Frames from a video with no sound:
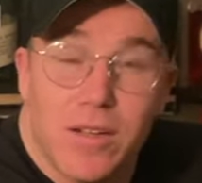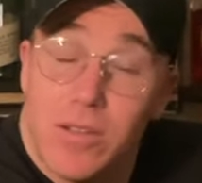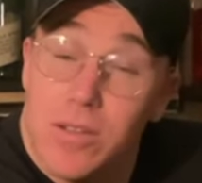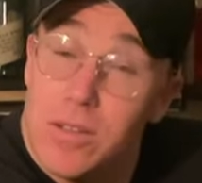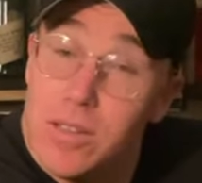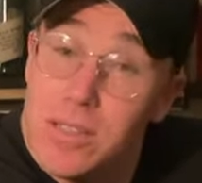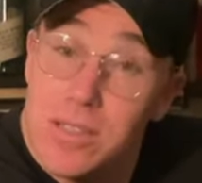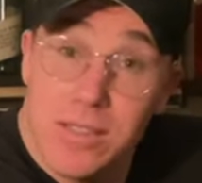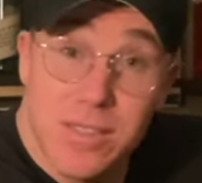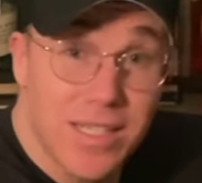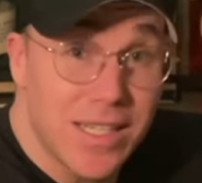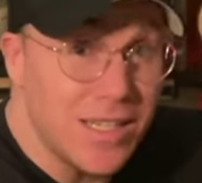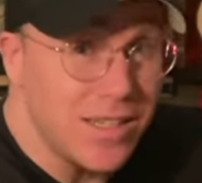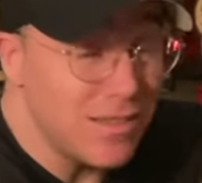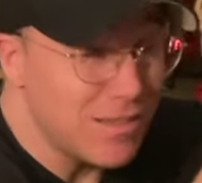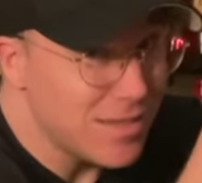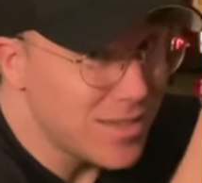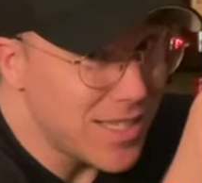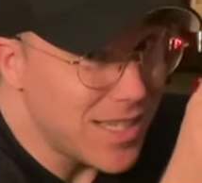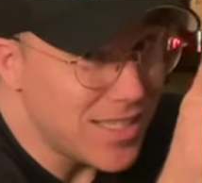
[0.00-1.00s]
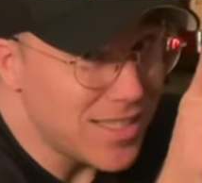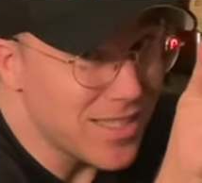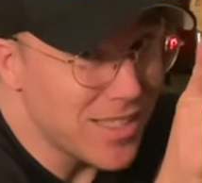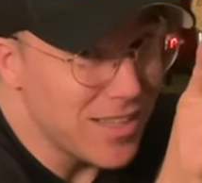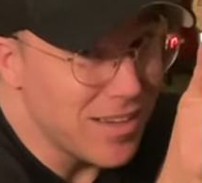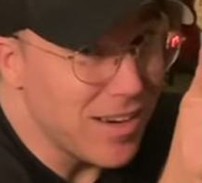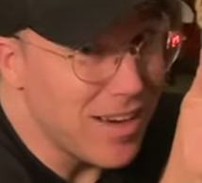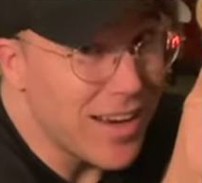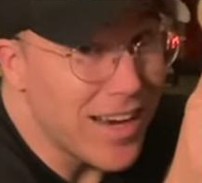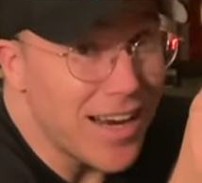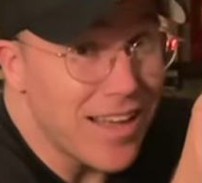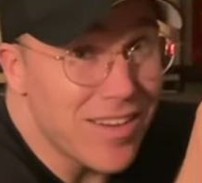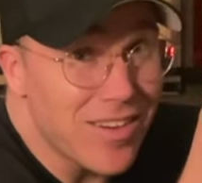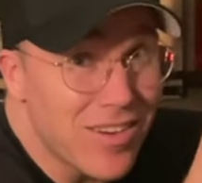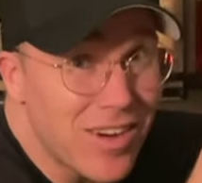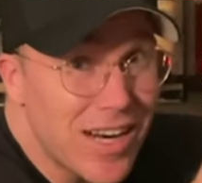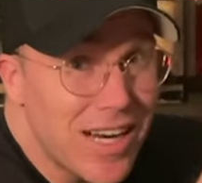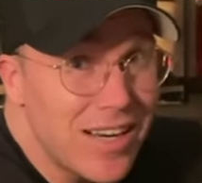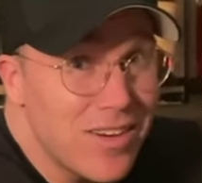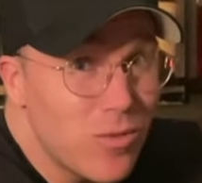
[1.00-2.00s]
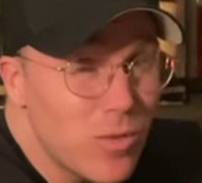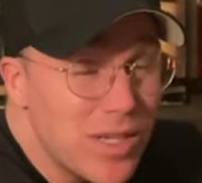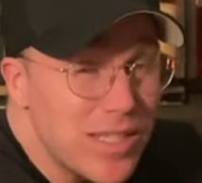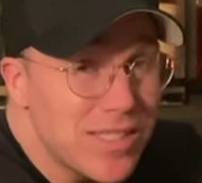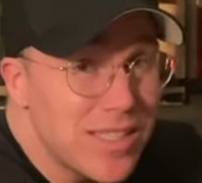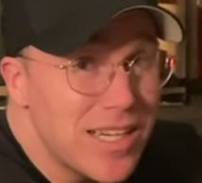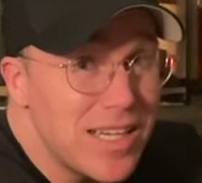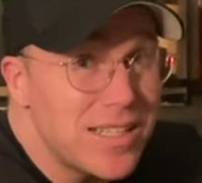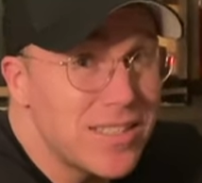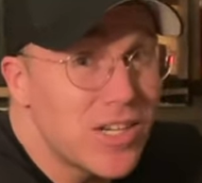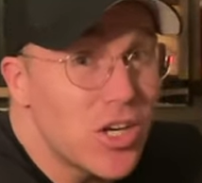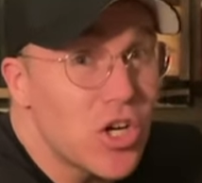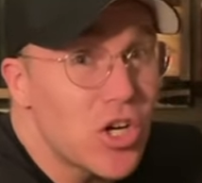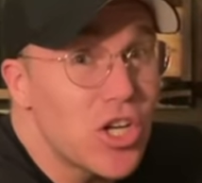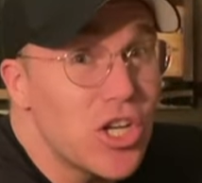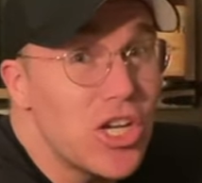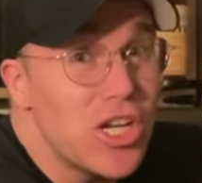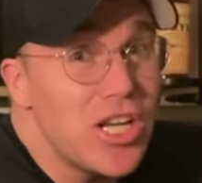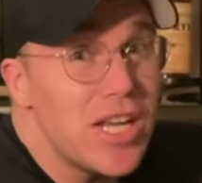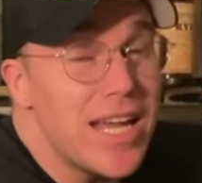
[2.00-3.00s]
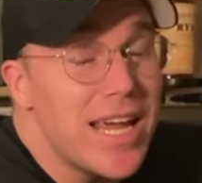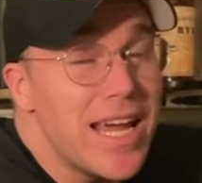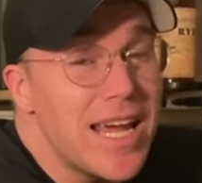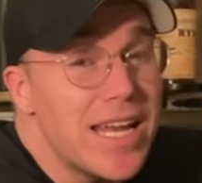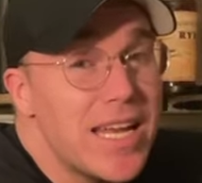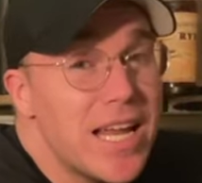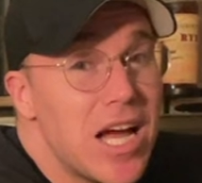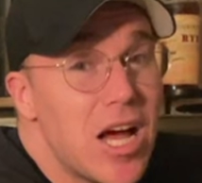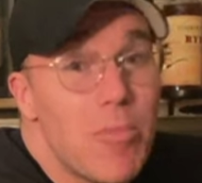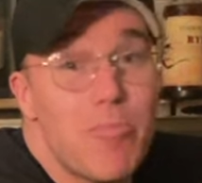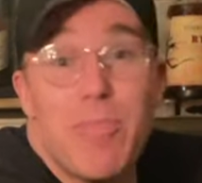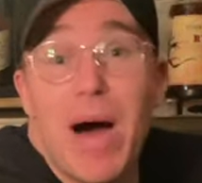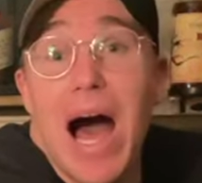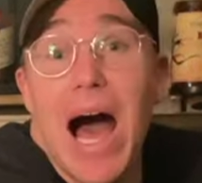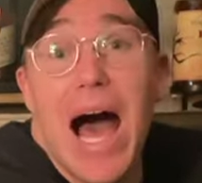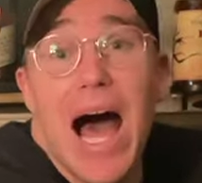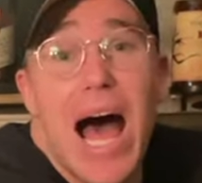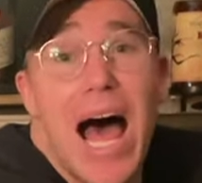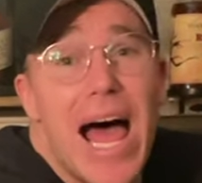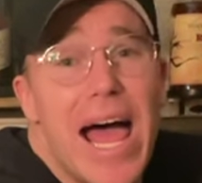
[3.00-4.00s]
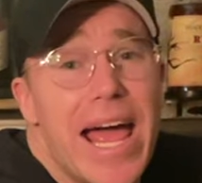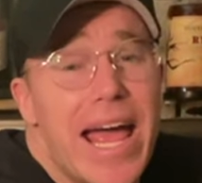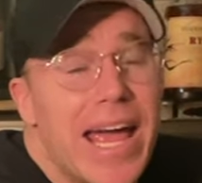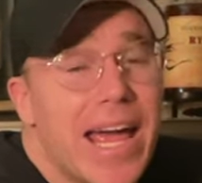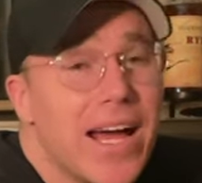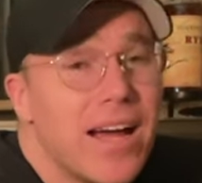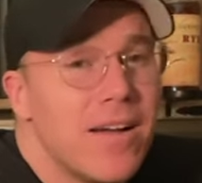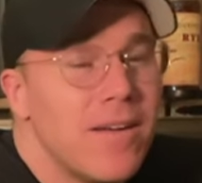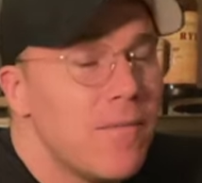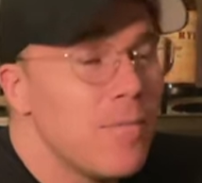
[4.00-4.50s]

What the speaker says: Ooh, see? Sounds good together, right? Whiskey, turkey, and pie.